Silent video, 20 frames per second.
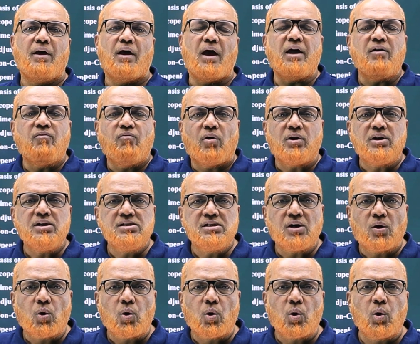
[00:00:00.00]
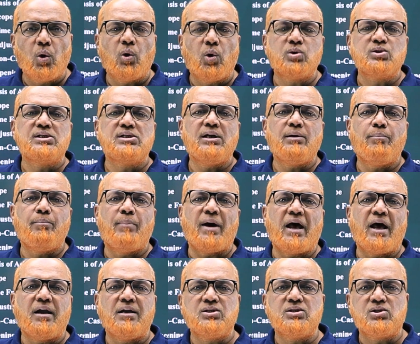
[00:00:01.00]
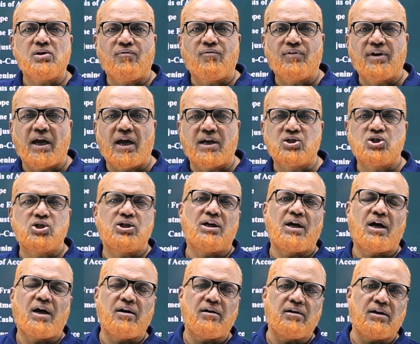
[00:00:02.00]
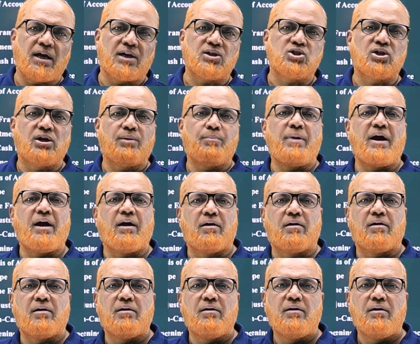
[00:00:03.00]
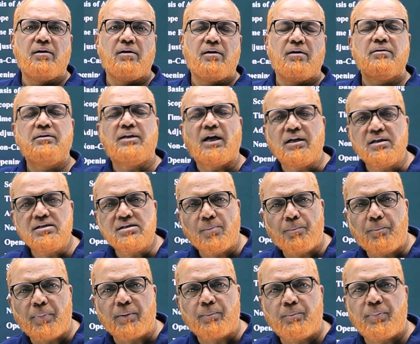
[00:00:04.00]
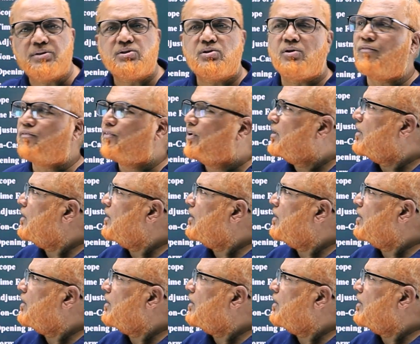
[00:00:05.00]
and what is the closing balance of cash in hand, cash at bank. That is the purpose of